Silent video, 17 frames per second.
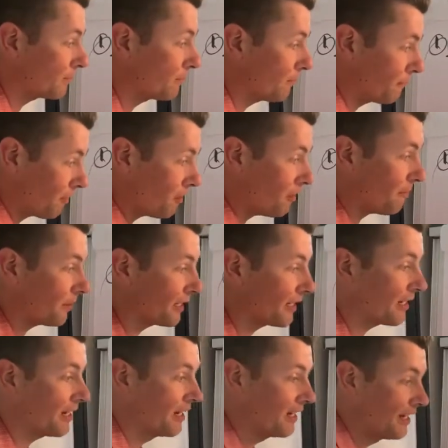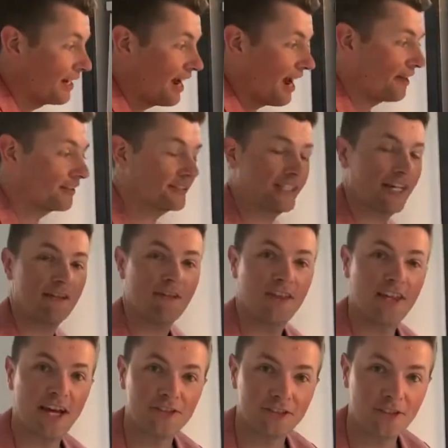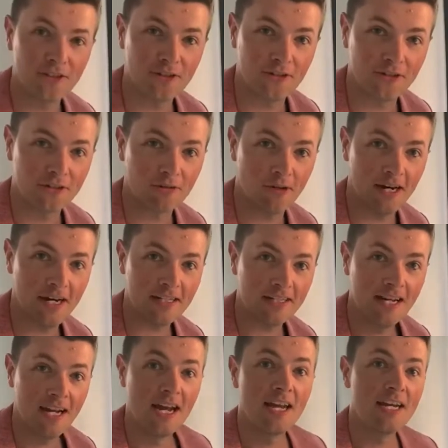preferably at the 10,000 units, right?